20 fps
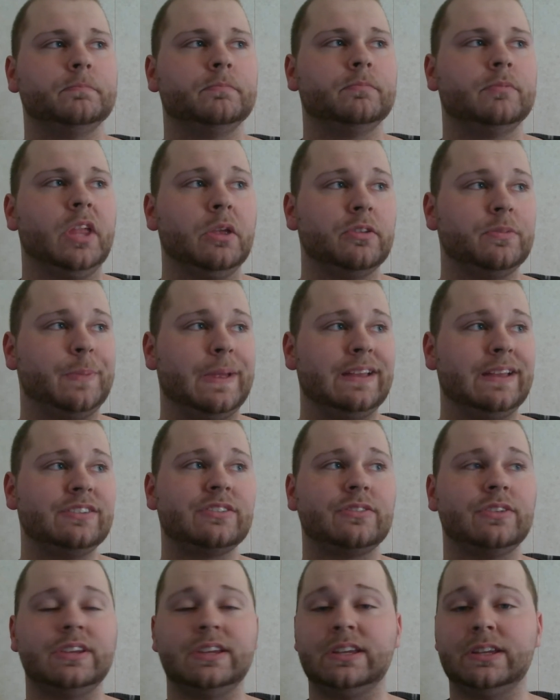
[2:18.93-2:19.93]
it was
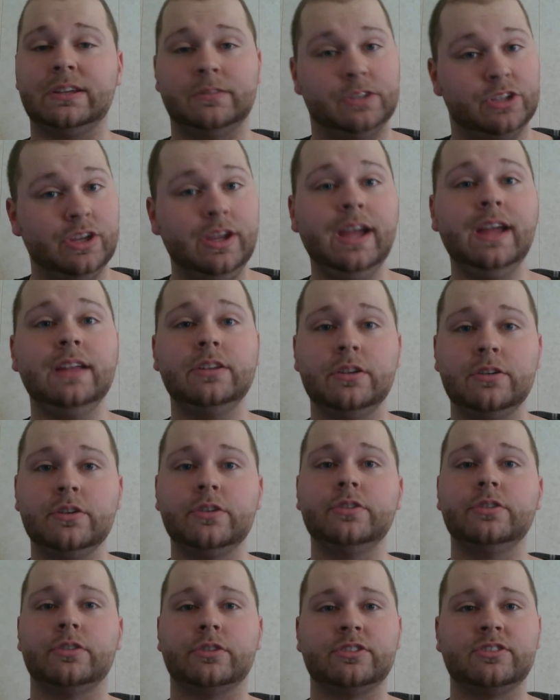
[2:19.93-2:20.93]
basically, you had to know
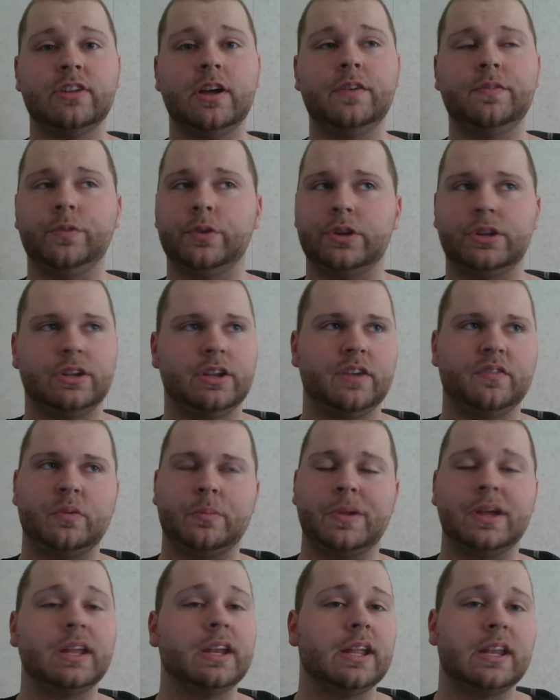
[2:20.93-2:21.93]
your stuff or you never
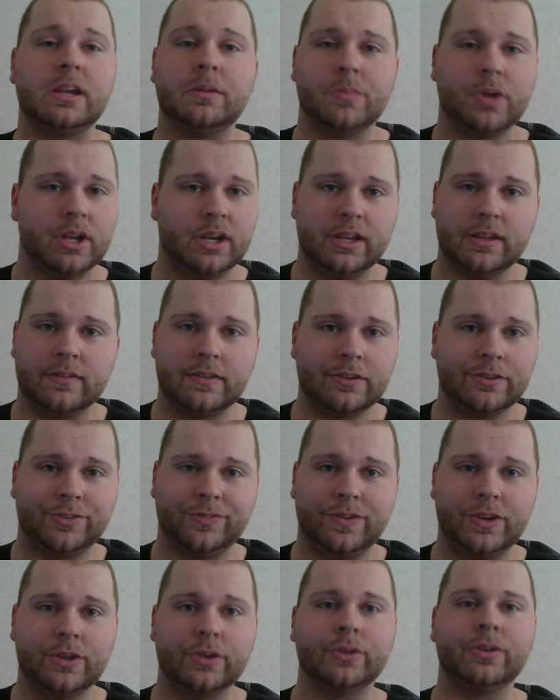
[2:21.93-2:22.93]
made any money in this
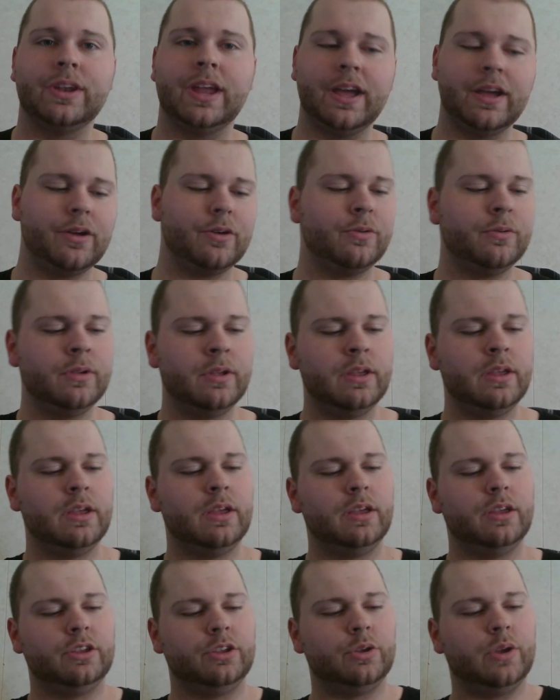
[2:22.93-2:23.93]
field. Now,
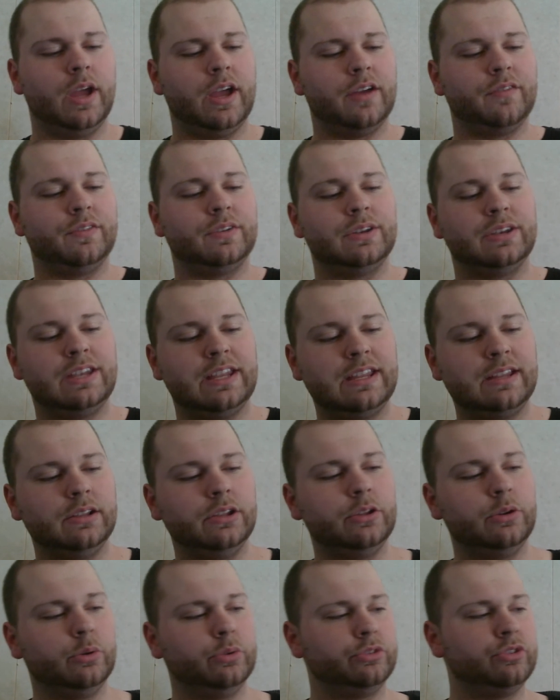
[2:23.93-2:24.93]
you have neat
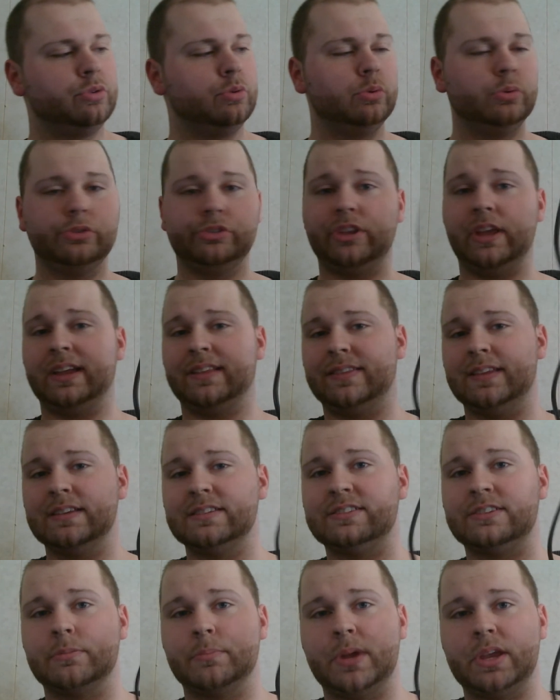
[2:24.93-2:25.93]
little tools like
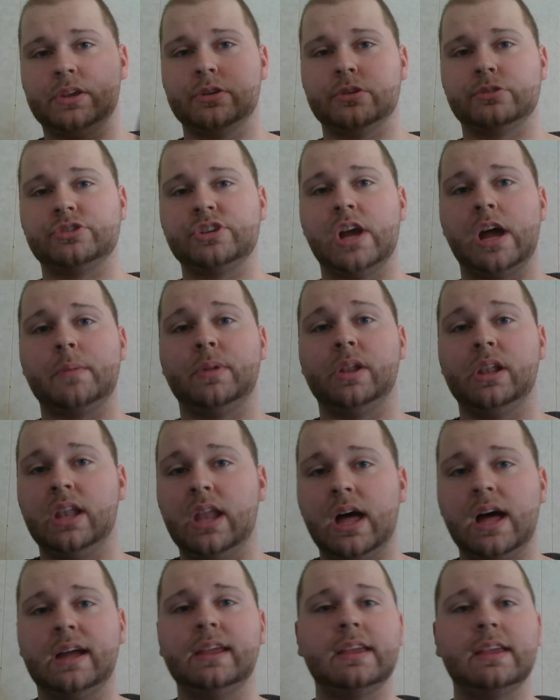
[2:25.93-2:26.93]
this to make your job a
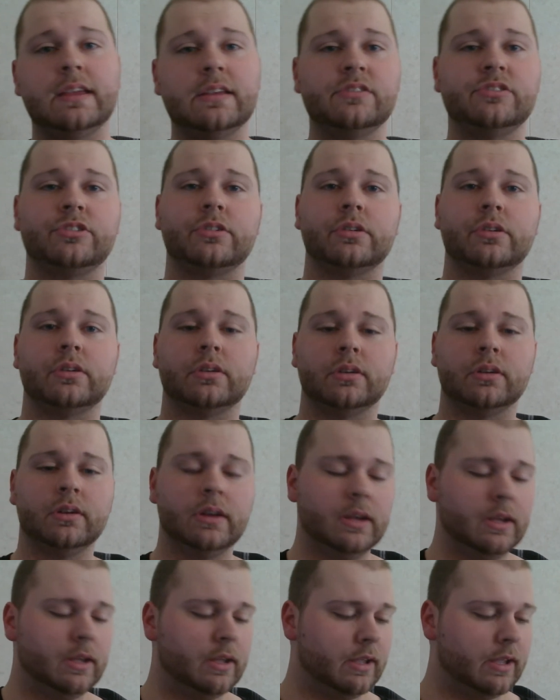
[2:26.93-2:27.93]
lot easier
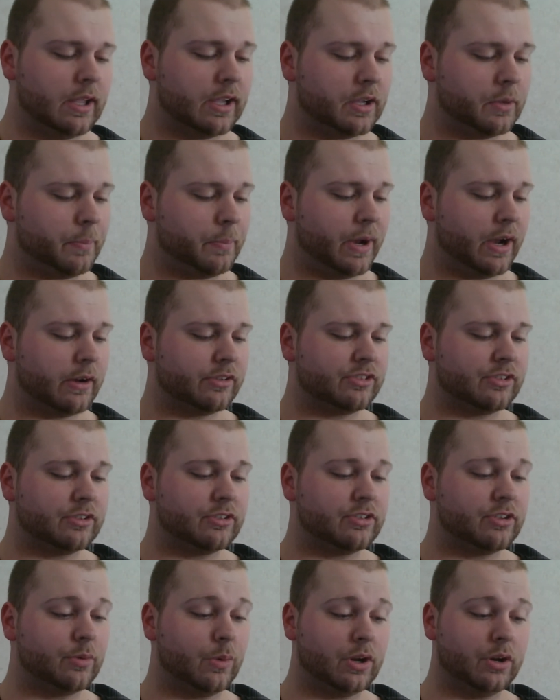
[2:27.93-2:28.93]
in comparison
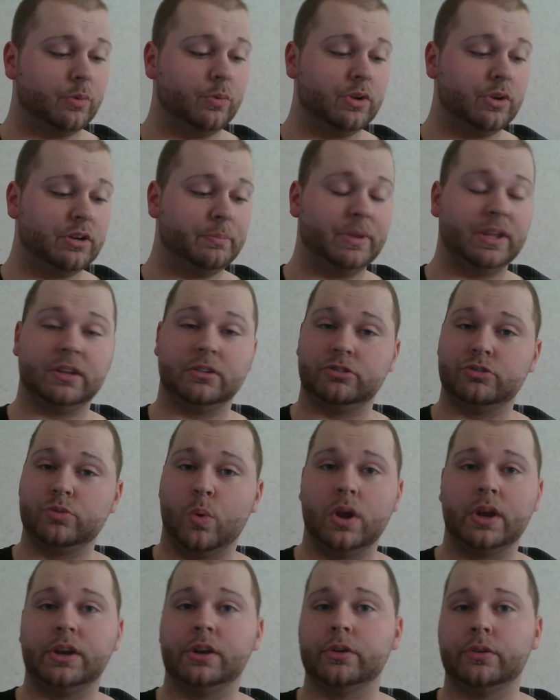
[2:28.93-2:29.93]
to what it would have been
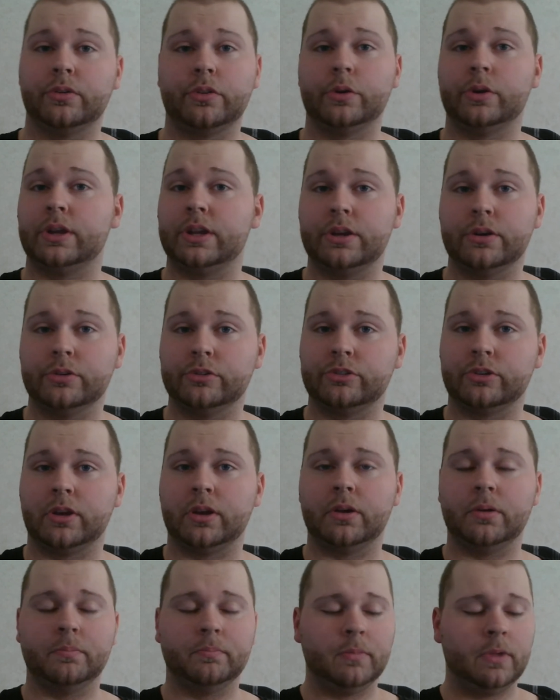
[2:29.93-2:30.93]
20 or 30 years ago.
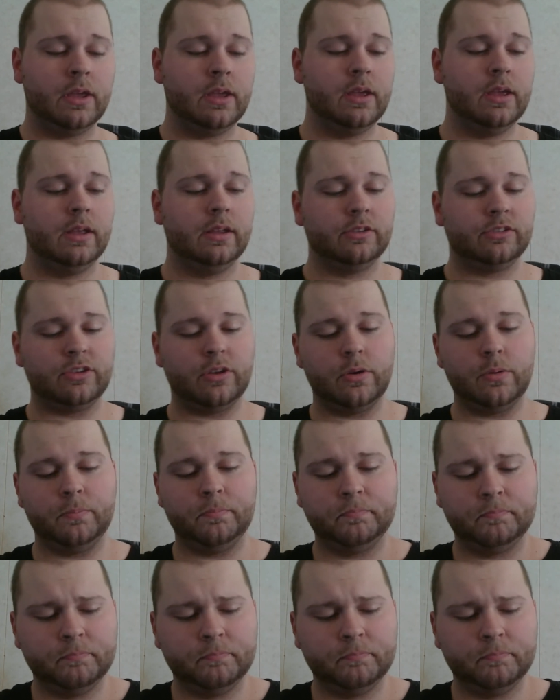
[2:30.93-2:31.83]
So,